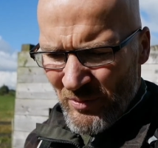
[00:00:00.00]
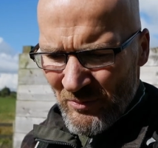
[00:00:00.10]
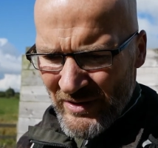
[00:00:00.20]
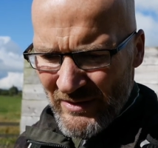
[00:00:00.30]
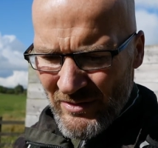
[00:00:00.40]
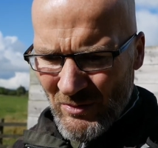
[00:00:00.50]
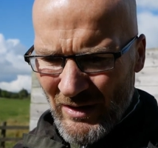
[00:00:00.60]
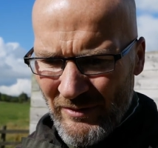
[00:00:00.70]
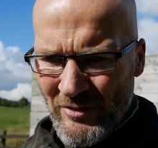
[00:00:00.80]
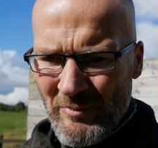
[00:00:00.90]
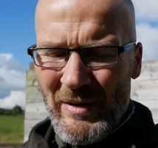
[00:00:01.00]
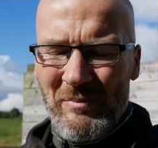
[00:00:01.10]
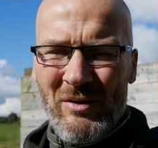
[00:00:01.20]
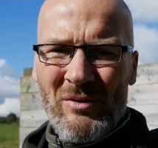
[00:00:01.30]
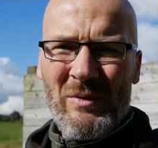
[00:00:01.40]
bumped into quite a few
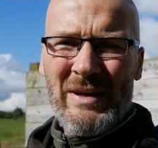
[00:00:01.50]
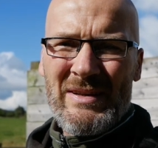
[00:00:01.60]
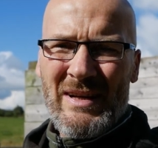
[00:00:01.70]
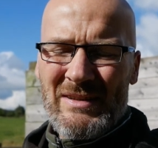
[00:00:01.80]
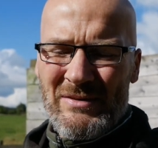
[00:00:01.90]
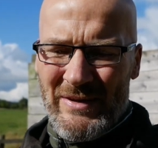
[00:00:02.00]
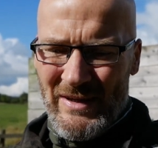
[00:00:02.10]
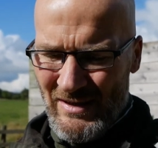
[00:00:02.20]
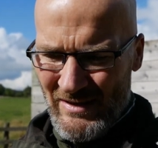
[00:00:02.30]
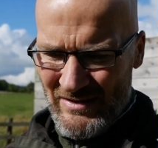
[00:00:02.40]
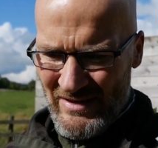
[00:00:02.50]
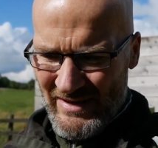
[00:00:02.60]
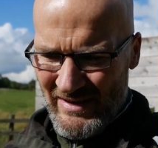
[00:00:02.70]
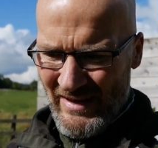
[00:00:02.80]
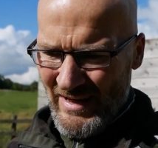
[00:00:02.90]
people on the way down to here as
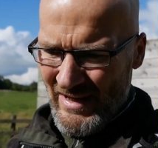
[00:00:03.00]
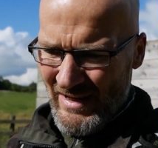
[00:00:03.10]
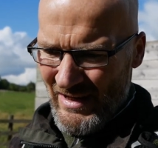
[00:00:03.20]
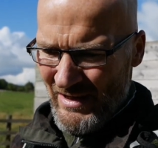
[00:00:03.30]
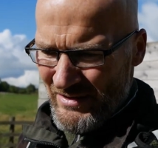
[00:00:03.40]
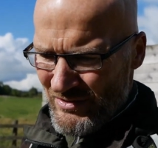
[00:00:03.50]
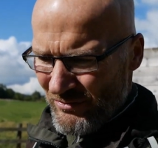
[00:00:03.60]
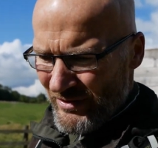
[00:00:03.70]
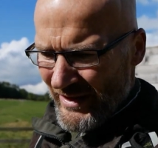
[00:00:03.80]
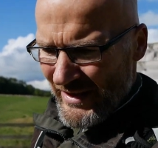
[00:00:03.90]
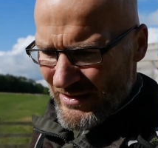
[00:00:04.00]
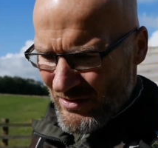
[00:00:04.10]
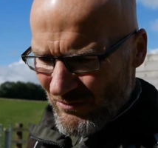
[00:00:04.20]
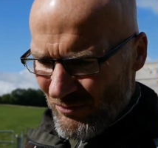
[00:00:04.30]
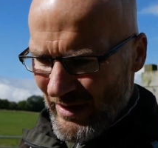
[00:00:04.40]
it's Sunday and it's
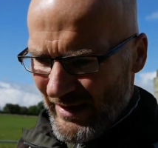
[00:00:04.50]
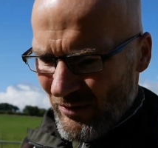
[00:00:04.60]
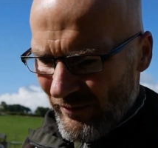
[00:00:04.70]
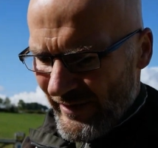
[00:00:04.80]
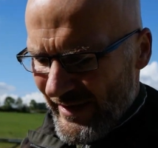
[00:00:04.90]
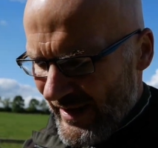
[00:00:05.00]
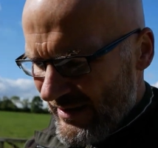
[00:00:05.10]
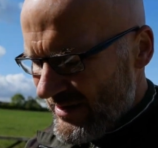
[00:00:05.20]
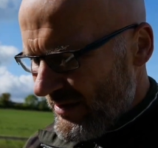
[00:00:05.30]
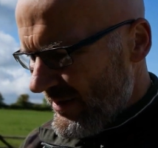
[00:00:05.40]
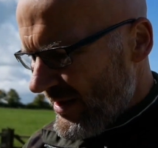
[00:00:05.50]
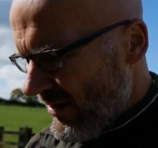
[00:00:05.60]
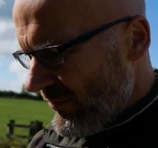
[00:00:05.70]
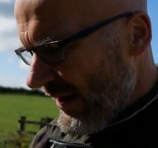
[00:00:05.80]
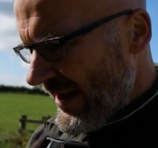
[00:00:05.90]
a really lovely day, so you
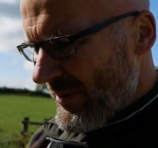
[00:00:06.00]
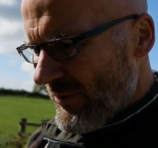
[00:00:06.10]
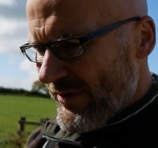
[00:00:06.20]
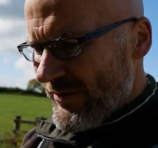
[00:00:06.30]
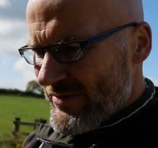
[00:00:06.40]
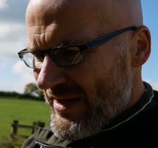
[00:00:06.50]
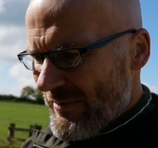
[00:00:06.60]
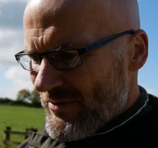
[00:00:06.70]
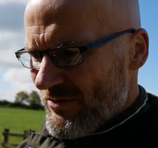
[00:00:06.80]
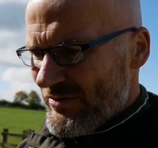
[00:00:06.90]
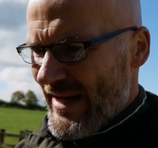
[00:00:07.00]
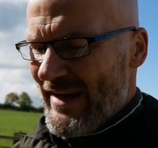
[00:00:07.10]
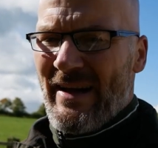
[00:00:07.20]
can't blame them. They're doing the same as us, getting